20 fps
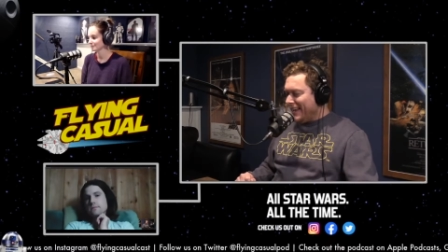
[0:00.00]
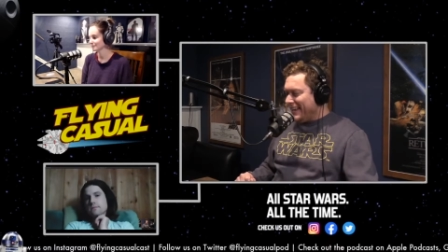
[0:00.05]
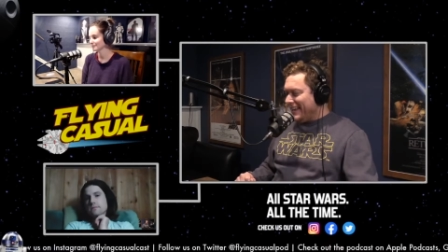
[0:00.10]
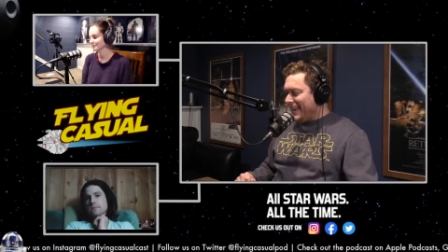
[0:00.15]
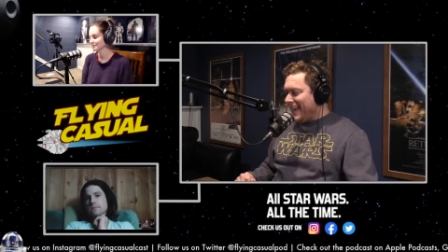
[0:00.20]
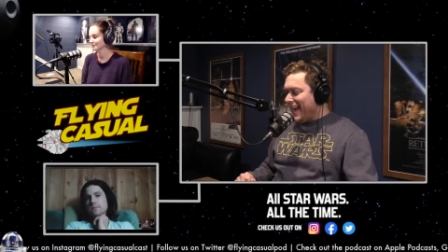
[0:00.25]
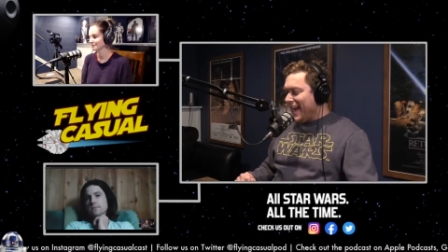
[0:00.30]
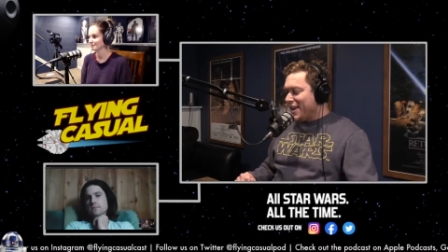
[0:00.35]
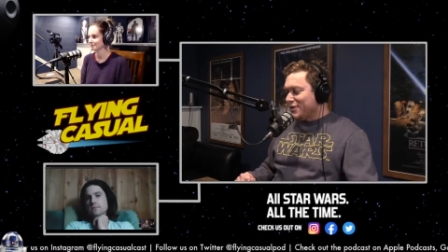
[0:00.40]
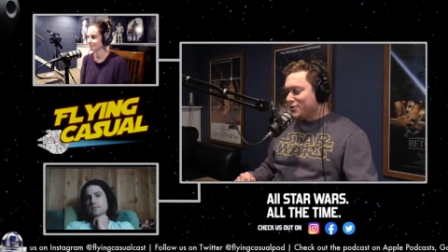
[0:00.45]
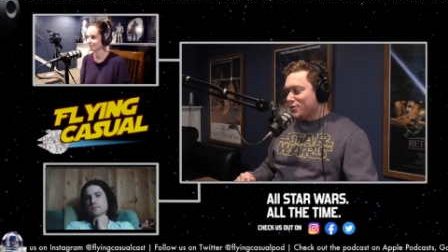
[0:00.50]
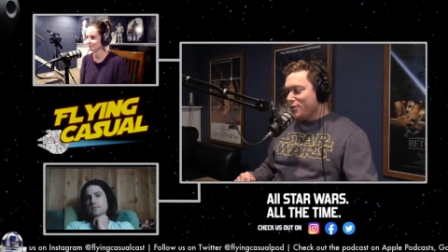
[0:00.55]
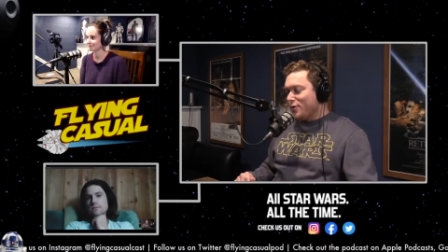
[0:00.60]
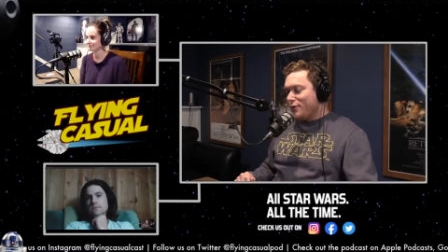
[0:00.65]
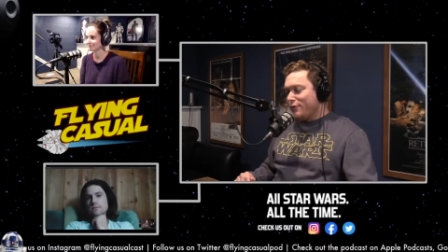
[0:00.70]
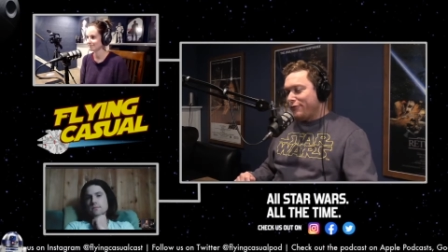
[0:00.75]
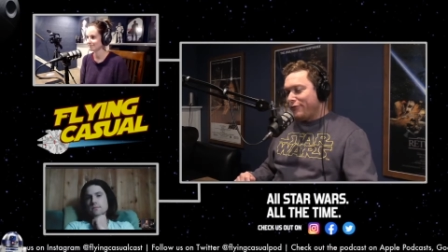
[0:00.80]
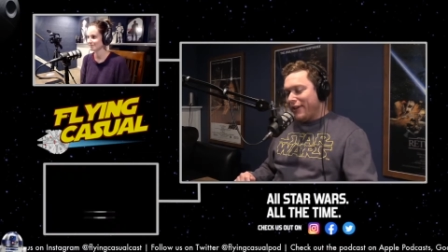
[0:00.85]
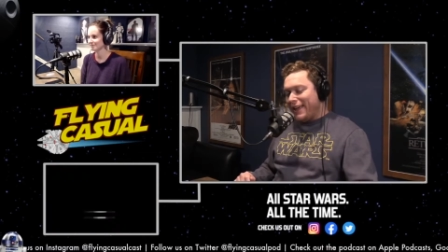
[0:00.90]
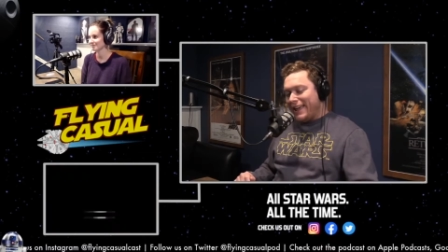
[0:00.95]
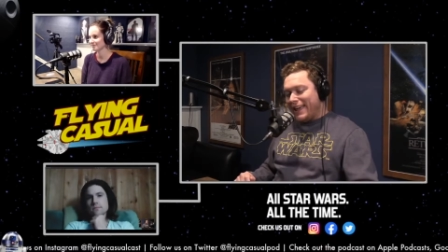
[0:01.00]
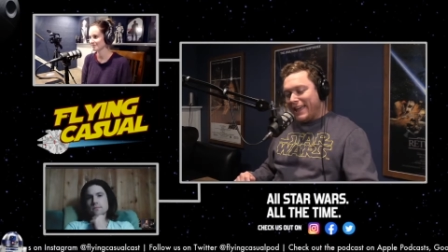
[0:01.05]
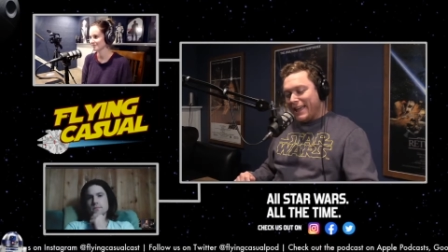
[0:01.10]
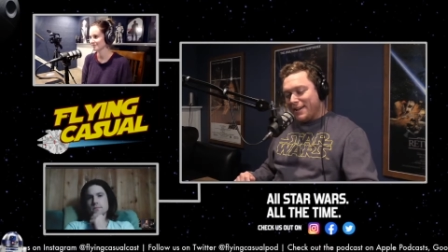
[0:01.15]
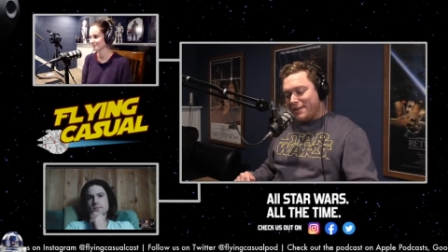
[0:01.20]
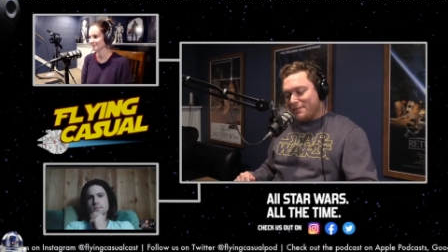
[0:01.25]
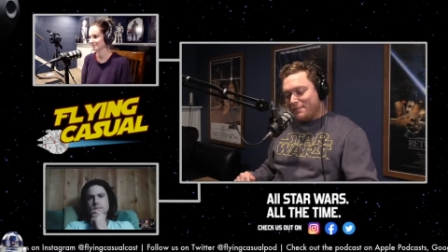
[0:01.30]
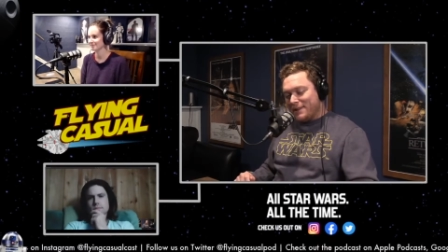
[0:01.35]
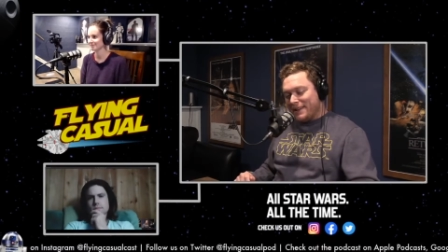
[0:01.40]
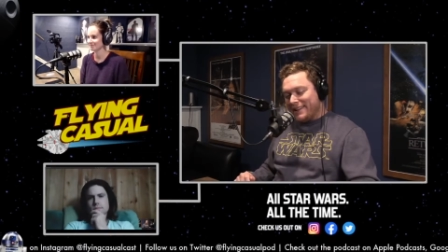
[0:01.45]
Casual
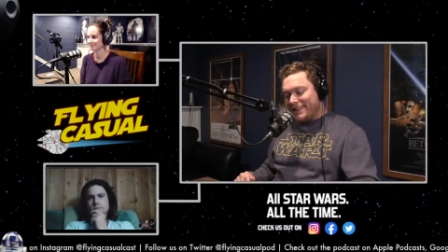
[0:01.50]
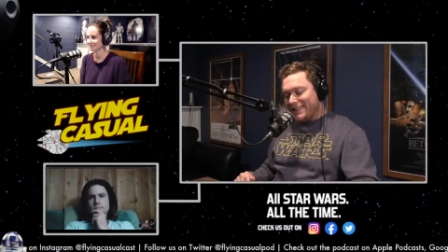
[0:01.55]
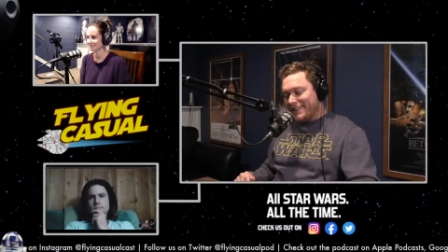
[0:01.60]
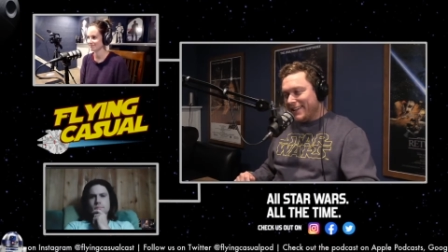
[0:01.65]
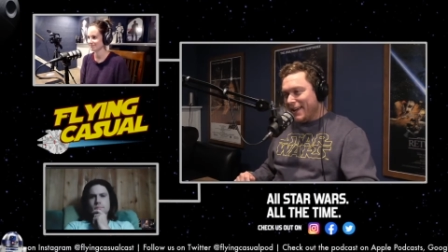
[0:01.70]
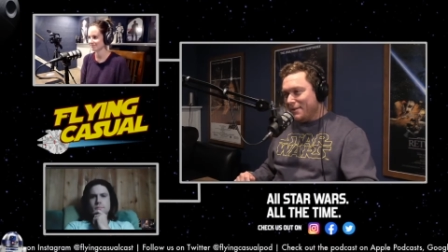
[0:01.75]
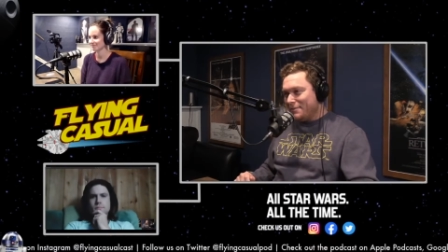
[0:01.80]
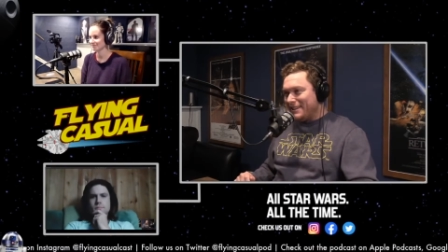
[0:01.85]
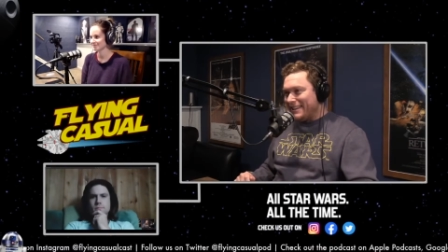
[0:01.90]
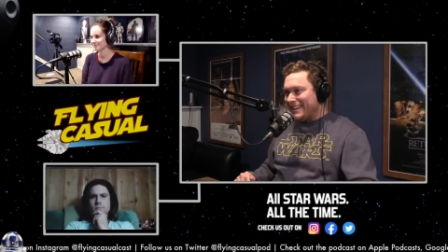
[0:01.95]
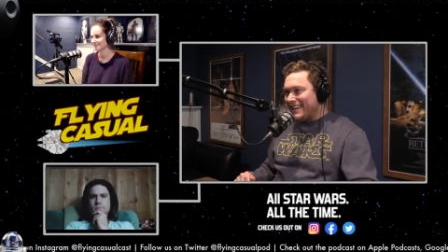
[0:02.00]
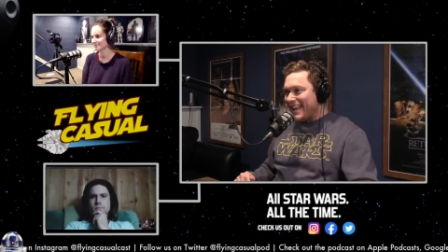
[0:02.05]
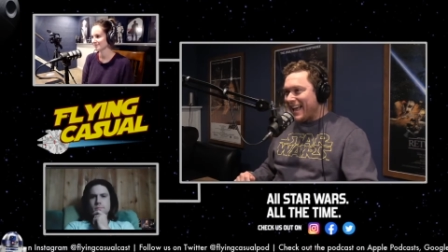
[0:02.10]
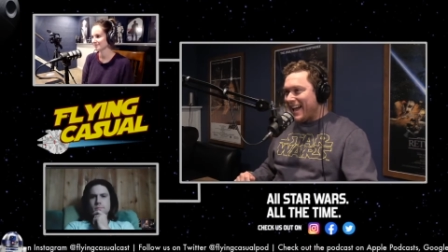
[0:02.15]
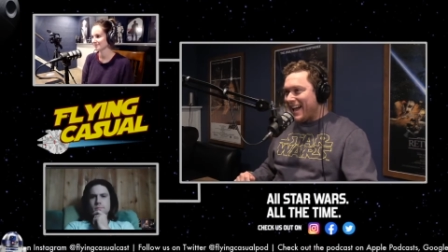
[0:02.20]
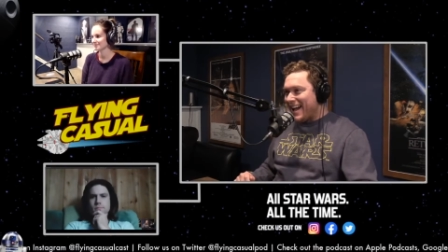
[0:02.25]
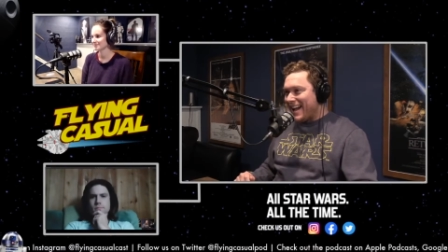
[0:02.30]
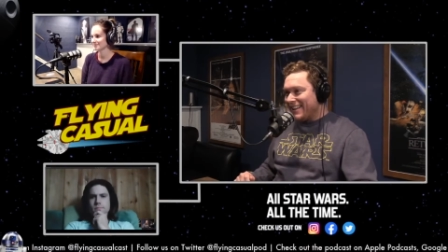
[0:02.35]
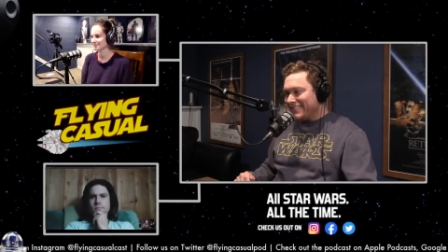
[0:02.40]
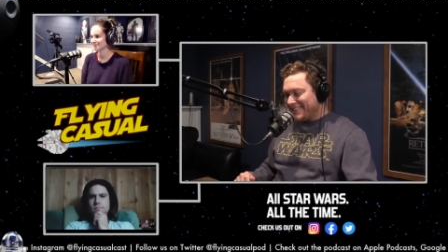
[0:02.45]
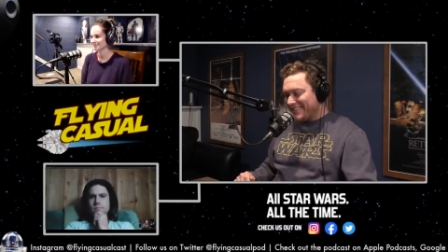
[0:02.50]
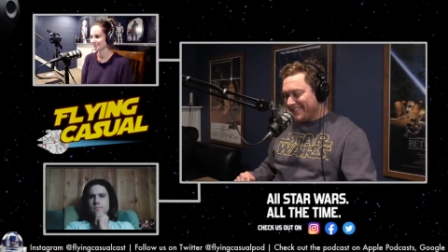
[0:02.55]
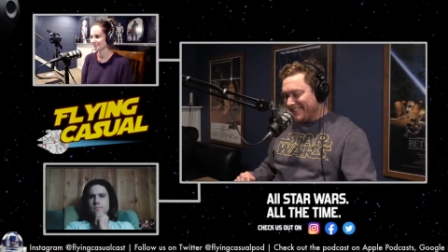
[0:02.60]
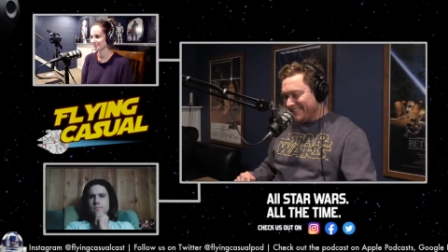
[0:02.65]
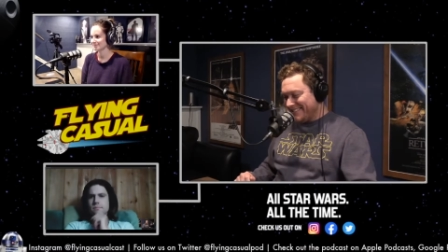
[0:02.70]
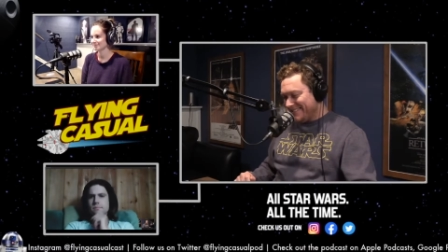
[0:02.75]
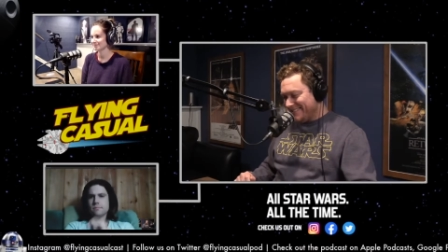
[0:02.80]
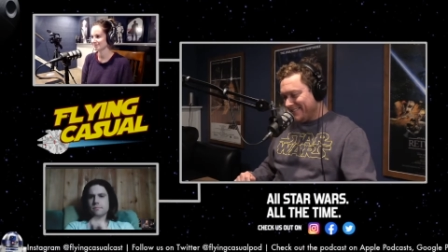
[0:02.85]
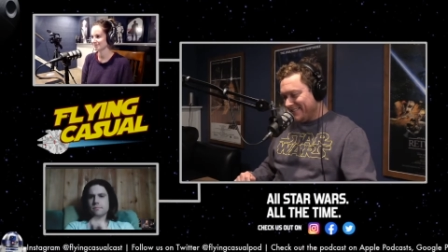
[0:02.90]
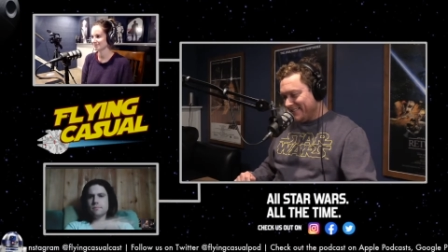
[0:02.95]
fam, coming in hot.
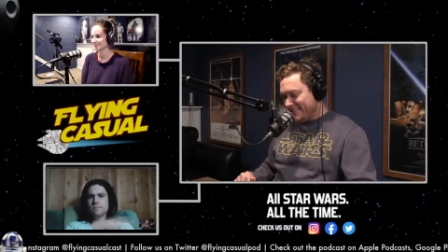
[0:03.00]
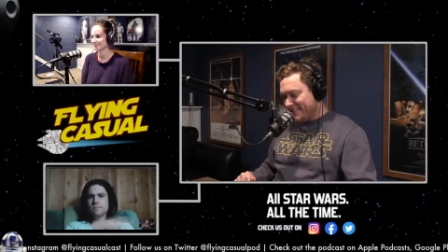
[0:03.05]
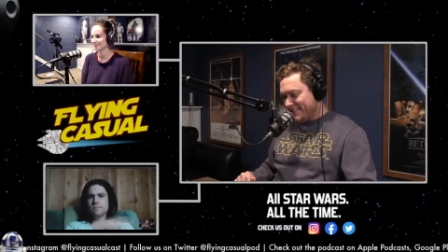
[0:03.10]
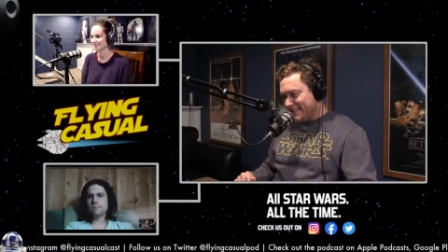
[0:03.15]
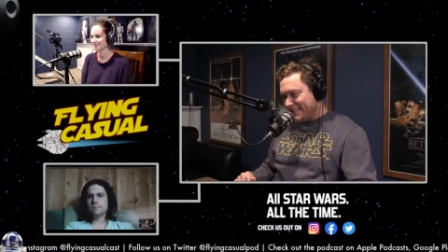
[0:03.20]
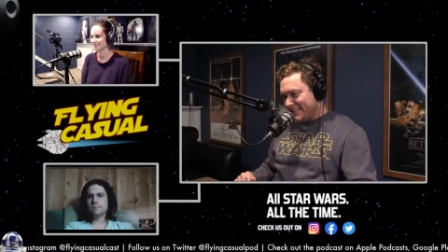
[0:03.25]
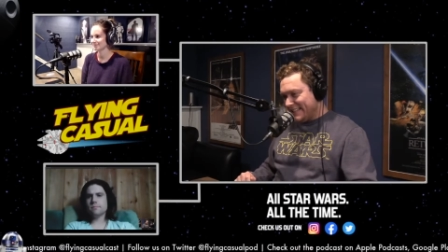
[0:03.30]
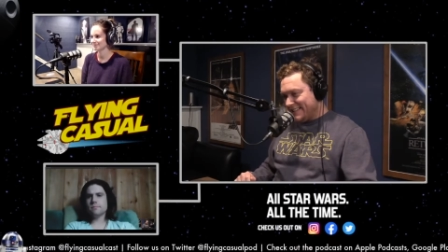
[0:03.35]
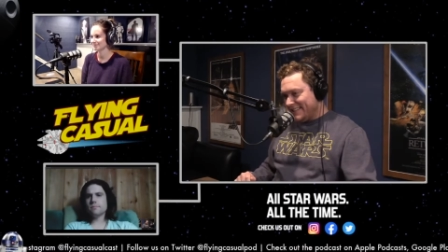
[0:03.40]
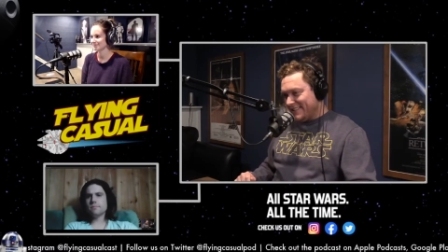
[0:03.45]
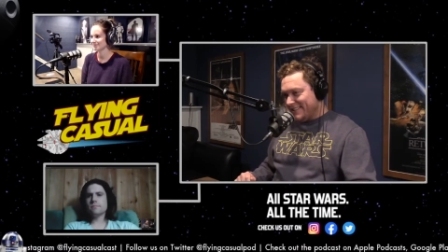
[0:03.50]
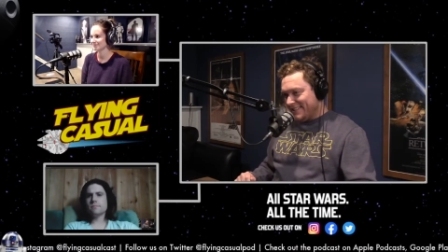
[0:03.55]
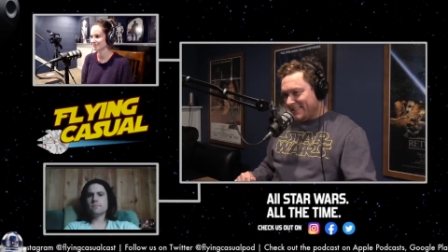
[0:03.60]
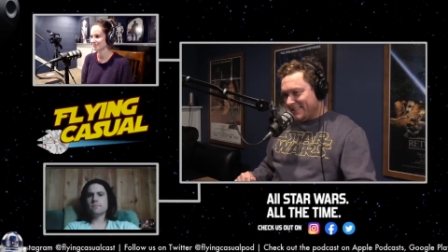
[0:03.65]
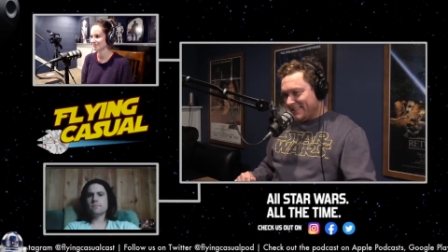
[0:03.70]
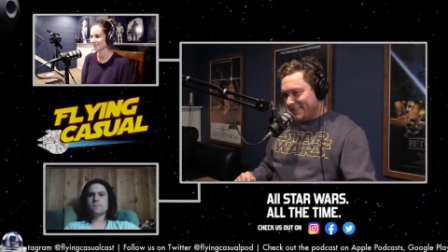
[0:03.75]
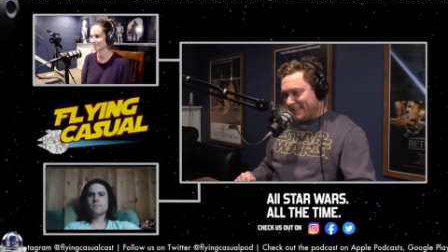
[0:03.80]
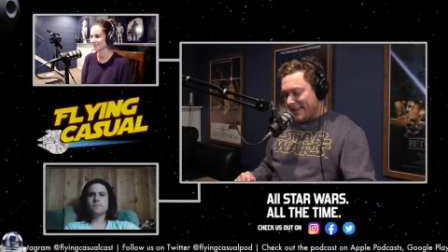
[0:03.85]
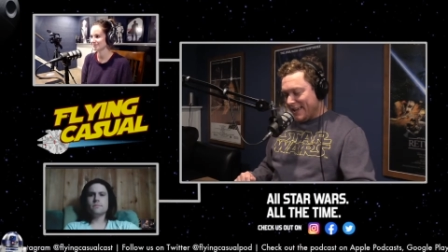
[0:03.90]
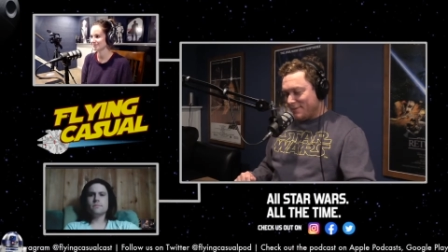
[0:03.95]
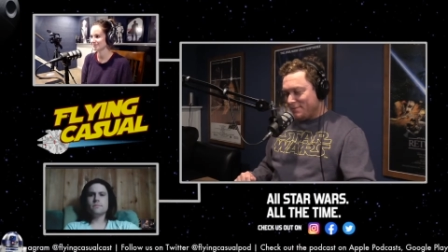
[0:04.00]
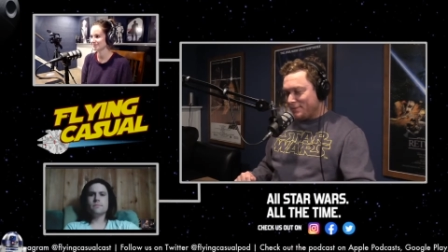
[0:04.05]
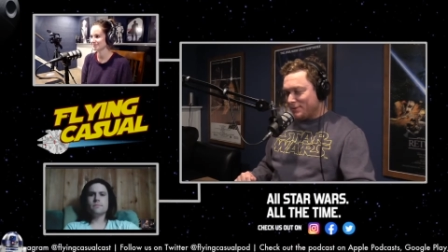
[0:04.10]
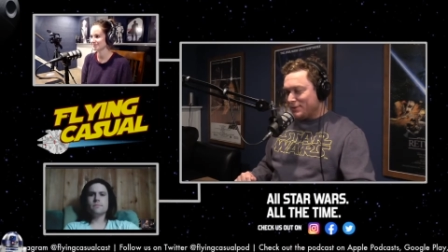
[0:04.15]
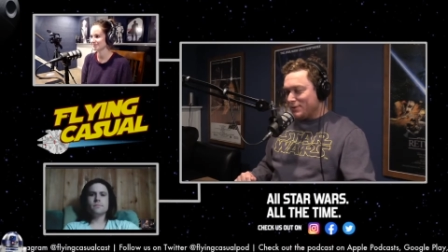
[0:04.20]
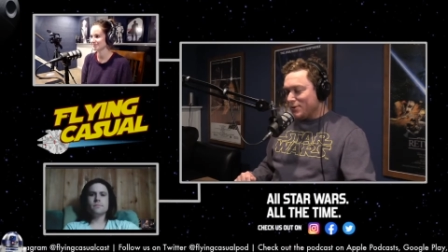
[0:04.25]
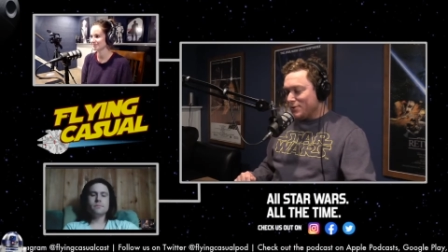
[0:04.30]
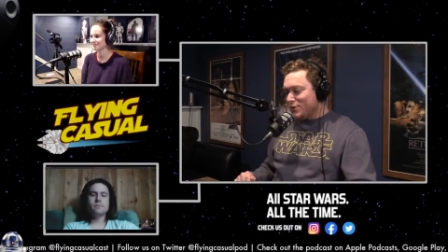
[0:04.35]
Episode